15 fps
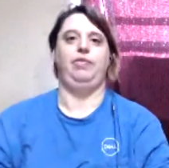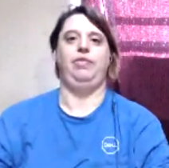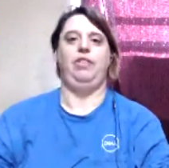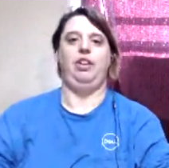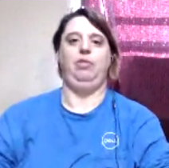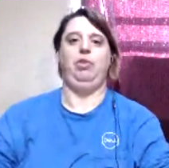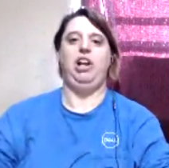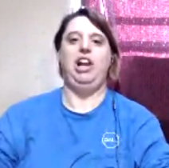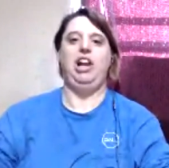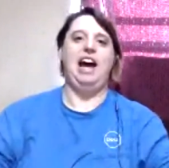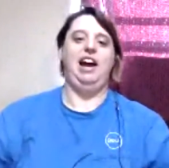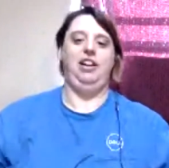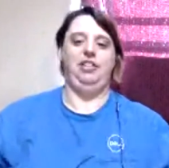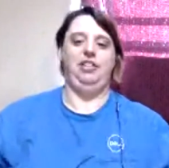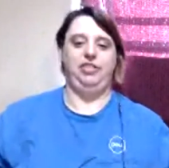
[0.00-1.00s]
We're
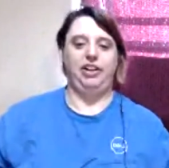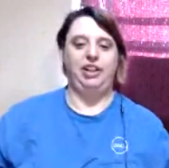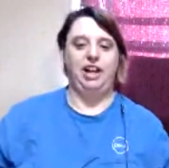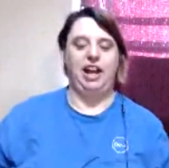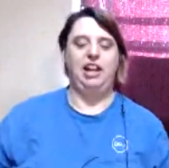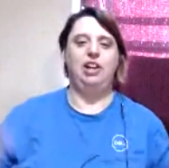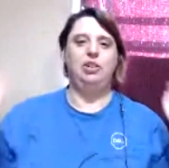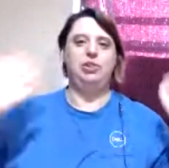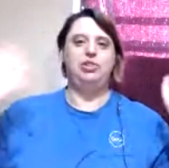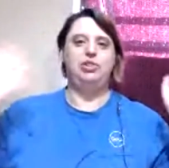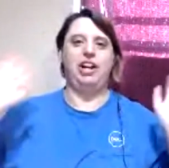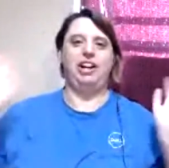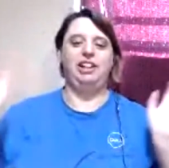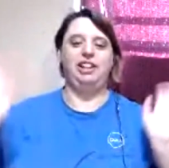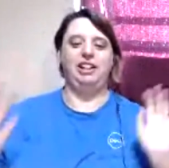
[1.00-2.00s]
live! Hello,
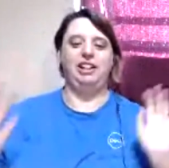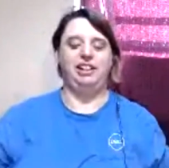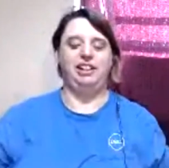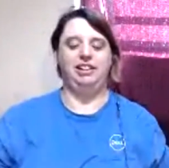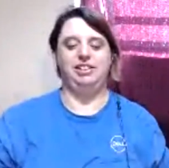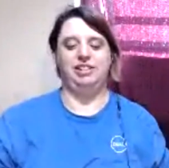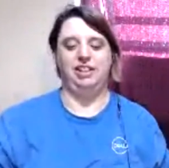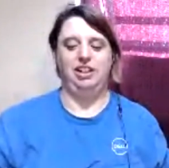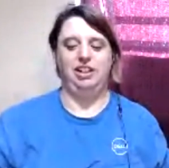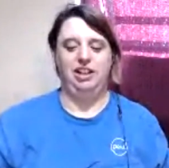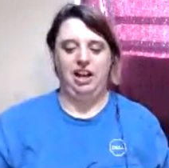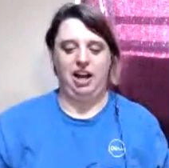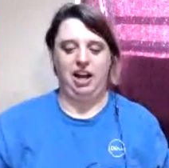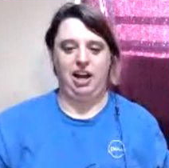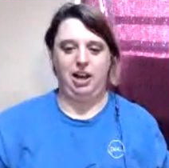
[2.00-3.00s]
Dragonlings!
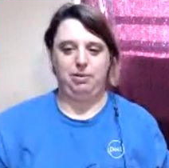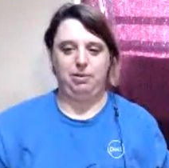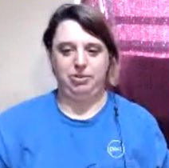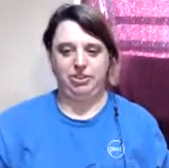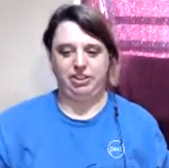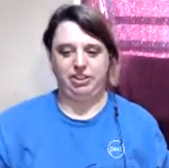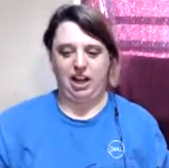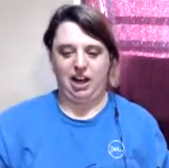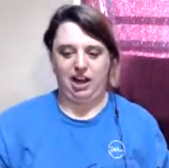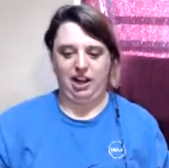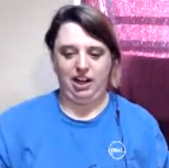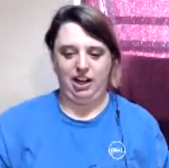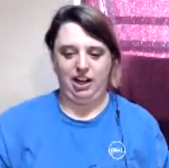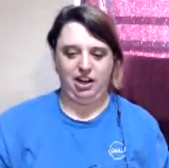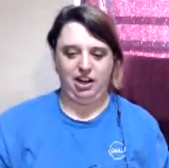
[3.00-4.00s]
I am
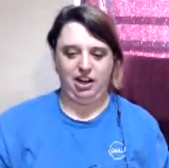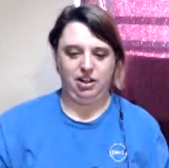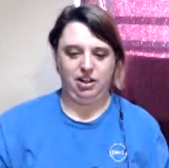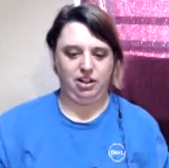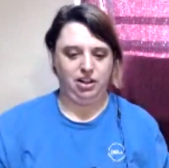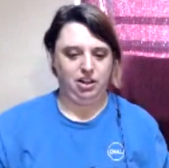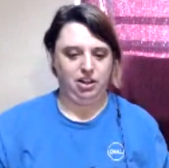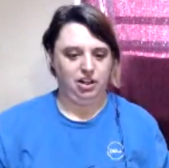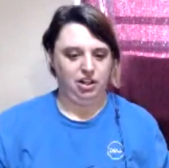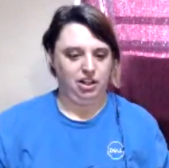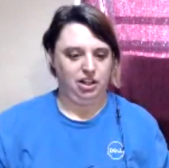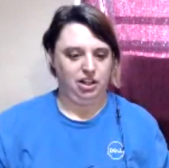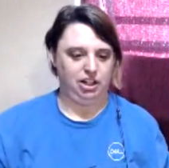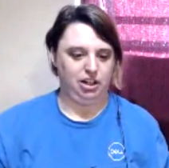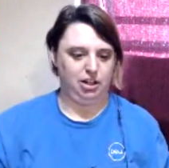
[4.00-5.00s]
Sky.
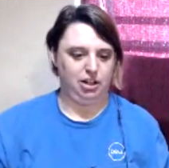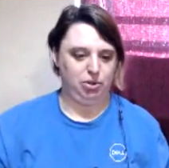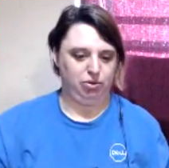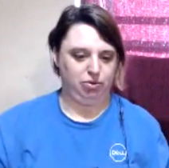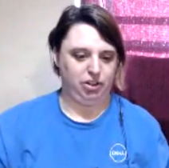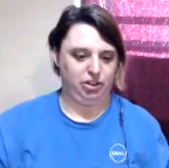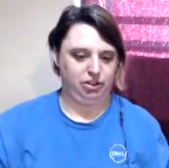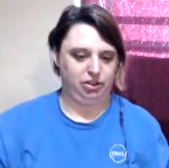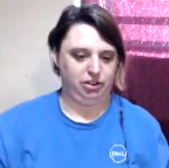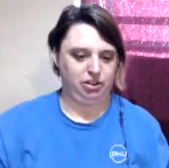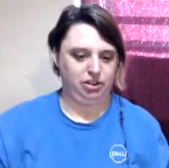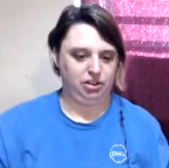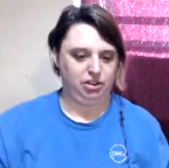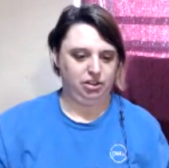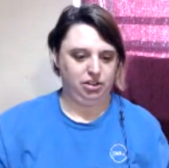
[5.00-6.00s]
Need to mute this.
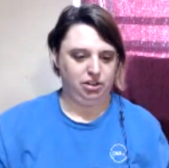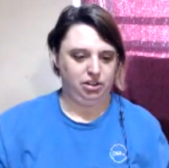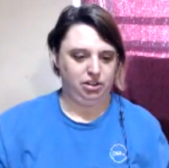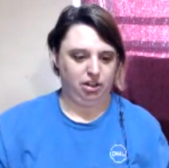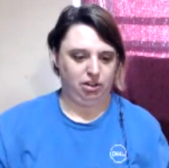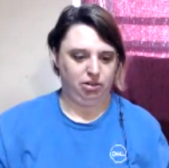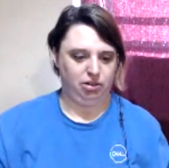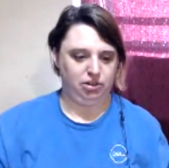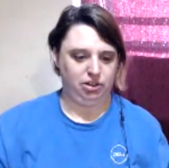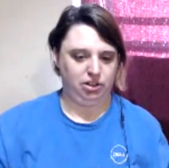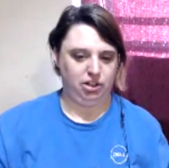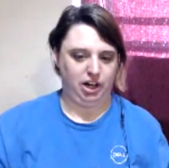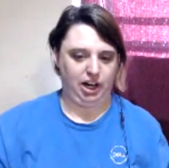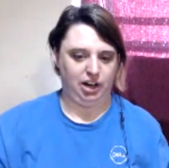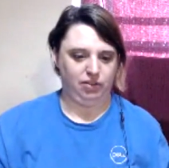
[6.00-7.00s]
Oh,
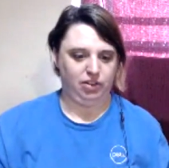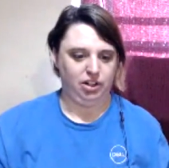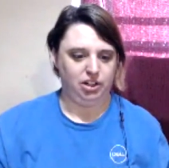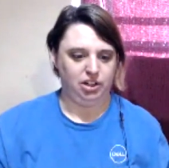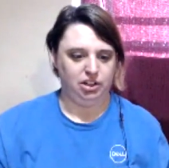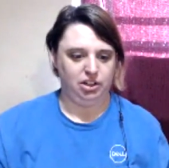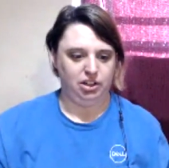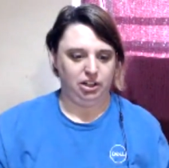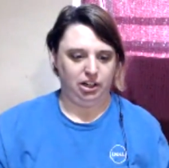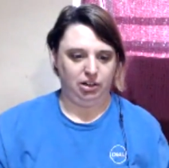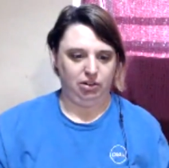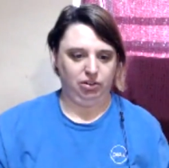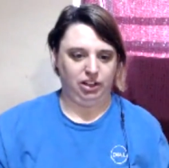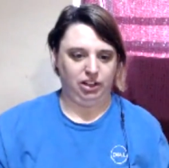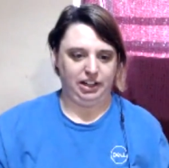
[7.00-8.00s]
crap. I
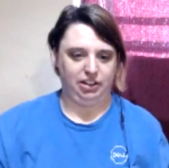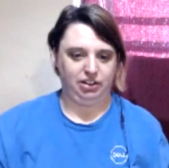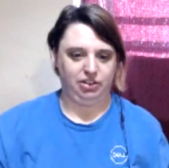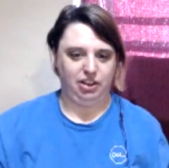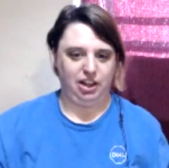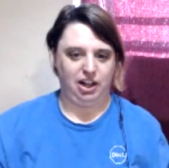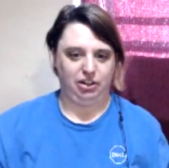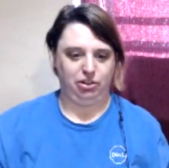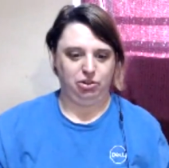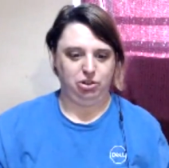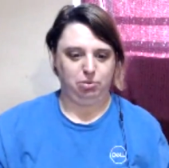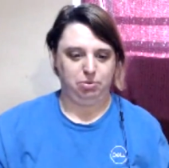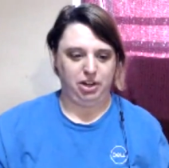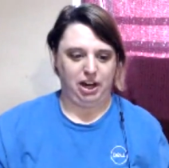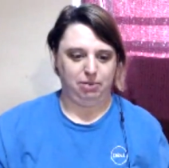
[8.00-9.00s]
don't like how
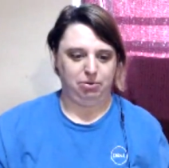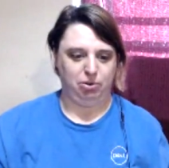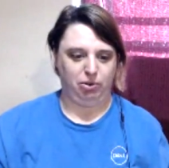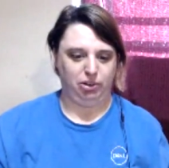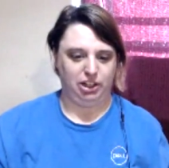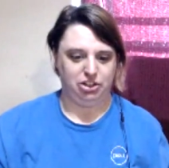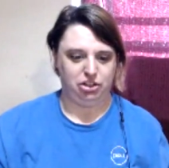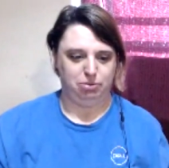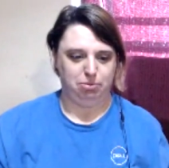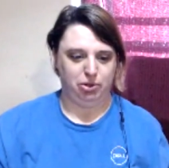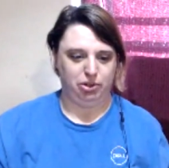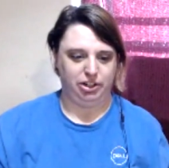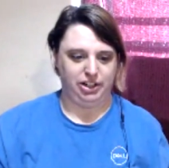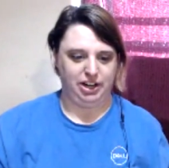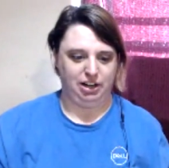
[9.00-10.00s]
YouTube tab don't let you mute
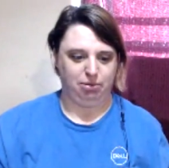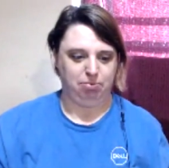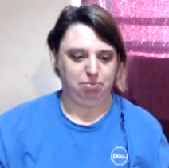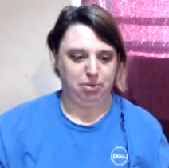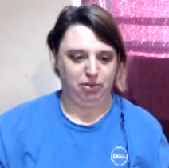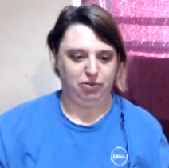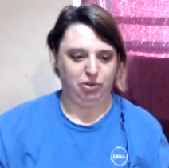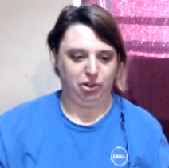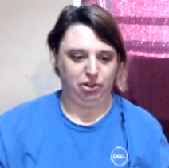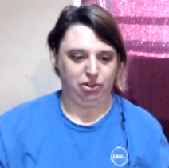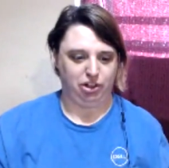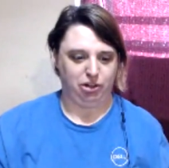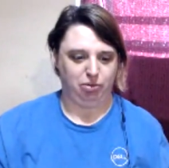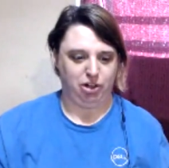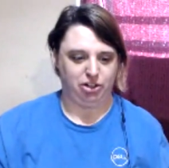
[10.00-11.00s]
it now before you
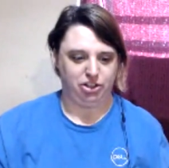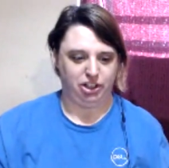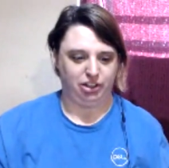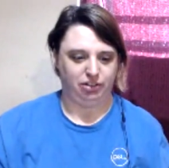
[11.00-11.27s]
start watching.